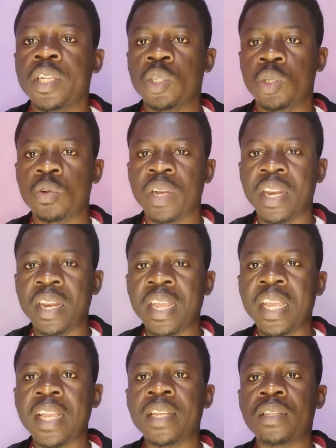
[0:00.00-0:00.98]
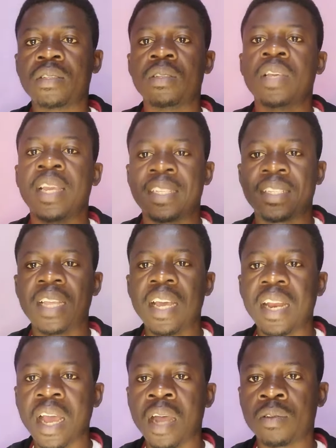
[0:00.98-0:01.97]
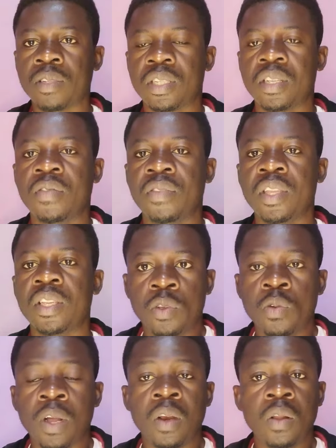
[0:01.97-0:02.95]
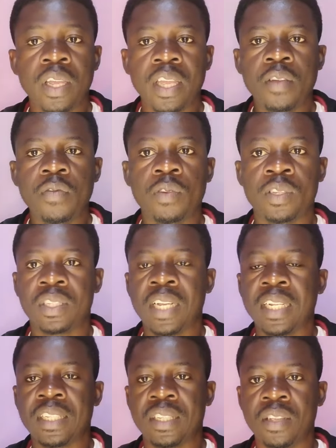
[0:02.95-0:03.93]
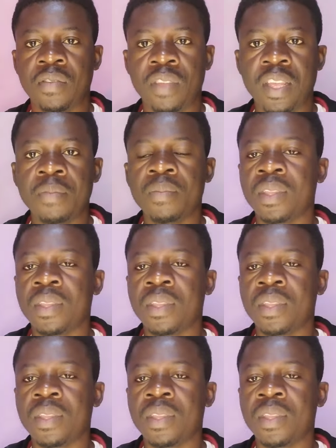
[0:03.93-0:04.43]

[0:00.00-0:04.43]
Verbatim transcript: you need start out CV. You are looking for such CV.